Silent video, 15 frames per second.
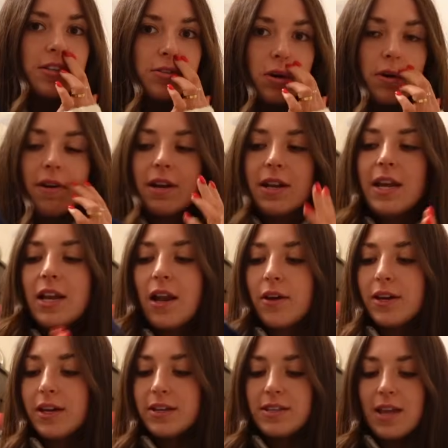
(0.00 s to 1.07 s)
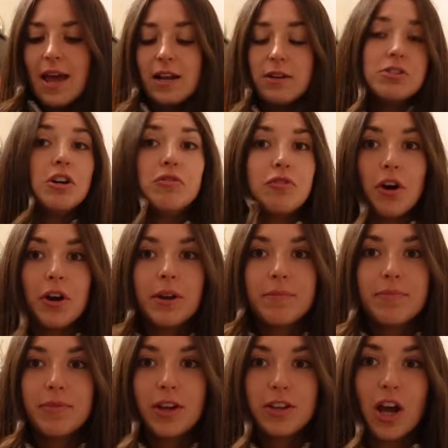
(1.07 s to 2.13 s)
saw it and he liked it. And I was like, right.
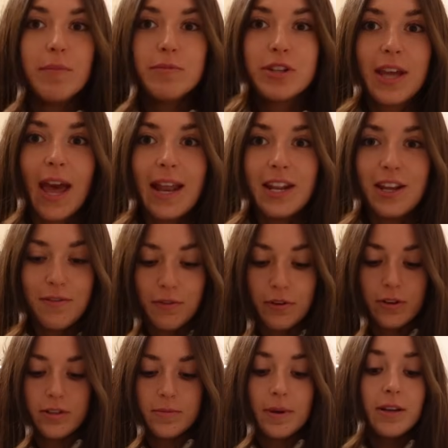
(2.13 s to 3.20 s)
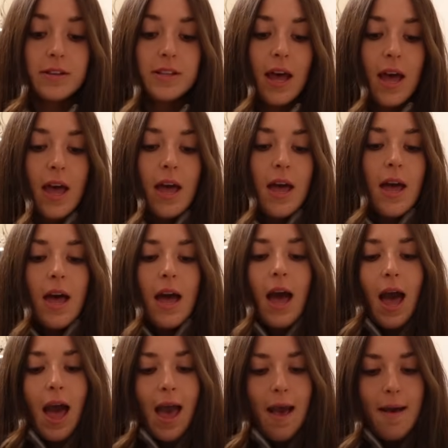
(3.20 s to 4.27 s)
I was like, I'm just getting it you for Christmas.
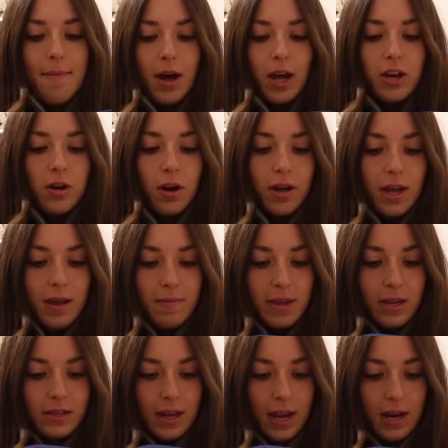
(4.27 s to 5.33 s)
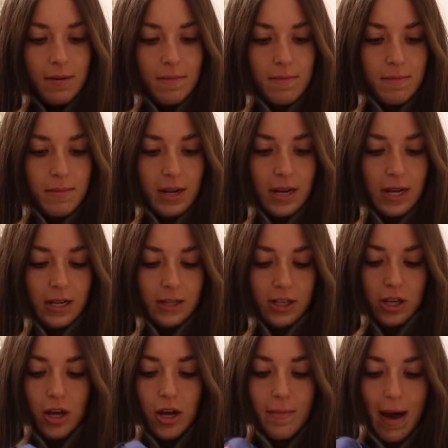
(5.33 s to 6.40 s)
Um, I got him this in a
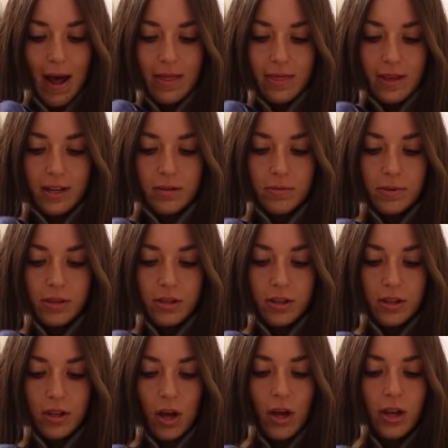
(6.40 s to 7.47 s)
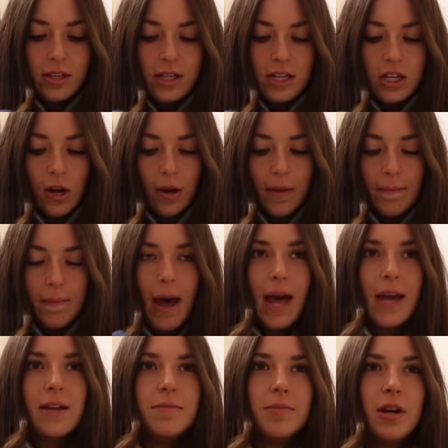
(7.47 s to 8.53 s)
medium and this was
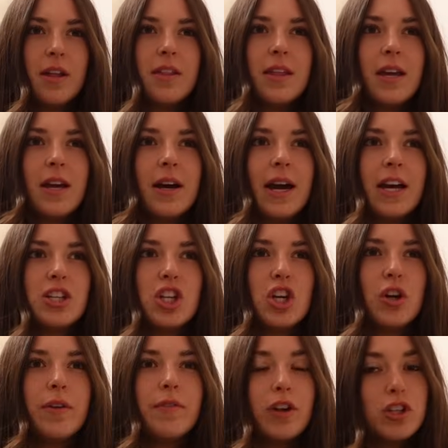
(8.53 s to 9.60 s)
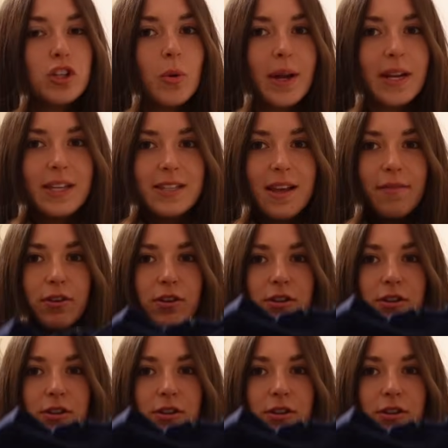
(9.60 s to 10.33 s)
£39 but I think I actually got it for like 27